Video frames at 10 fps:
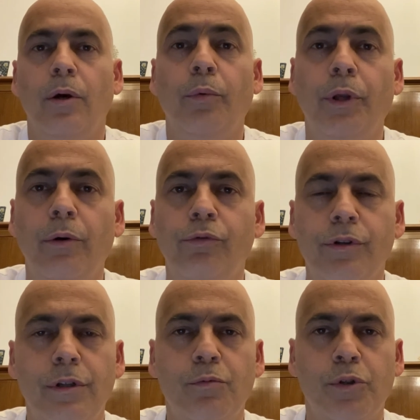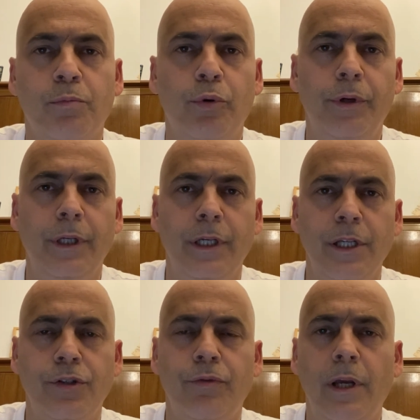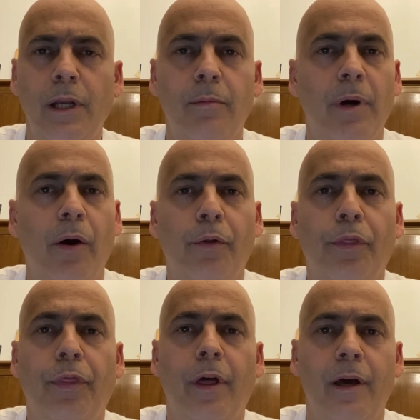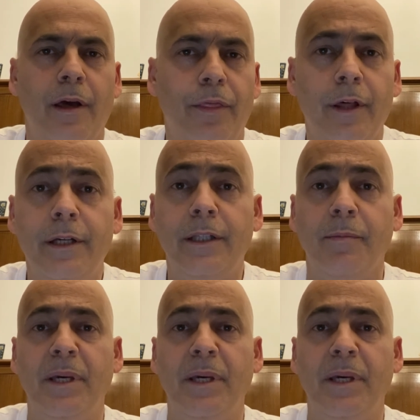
we know Jesus was born in Israel about uh, 30